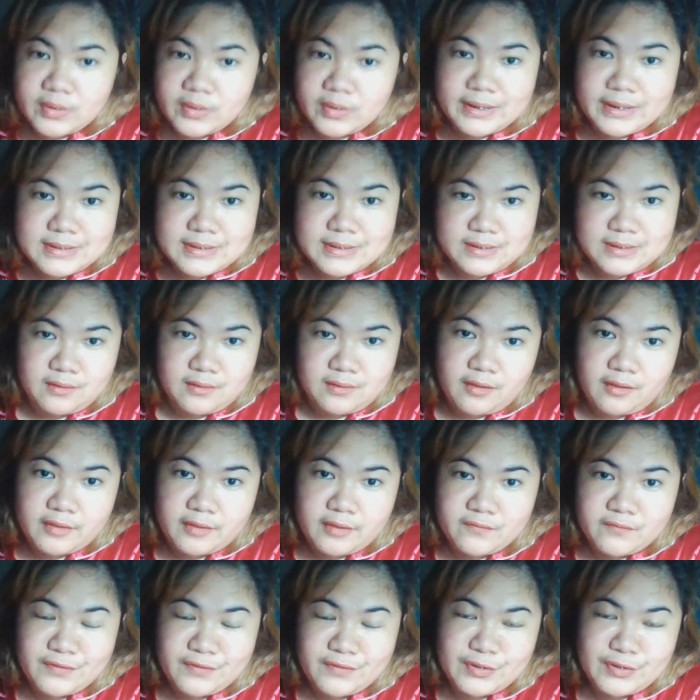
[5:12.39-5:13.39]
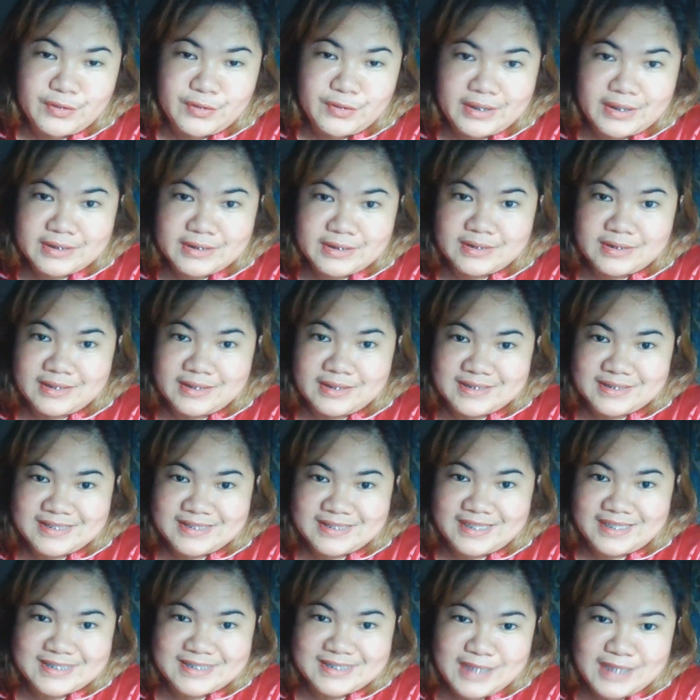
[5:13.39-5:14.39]
a slot for your NCLEX
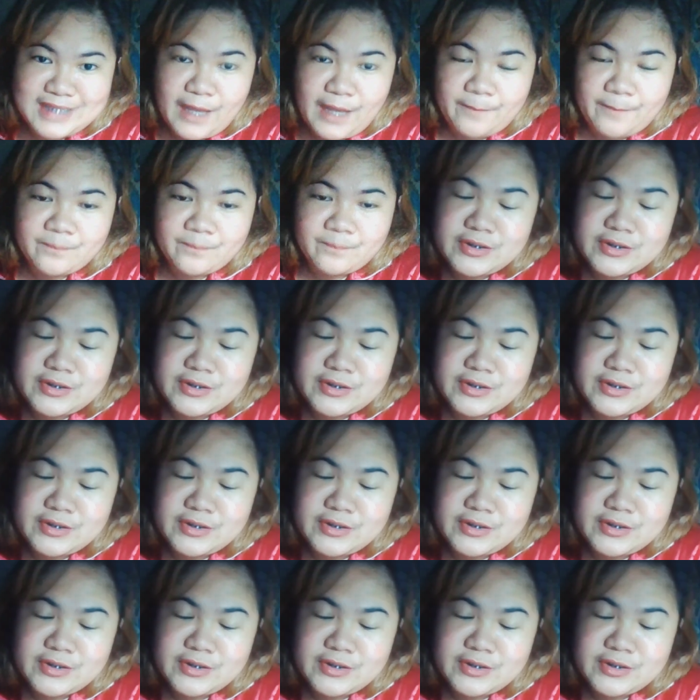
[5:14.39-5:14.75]
exam.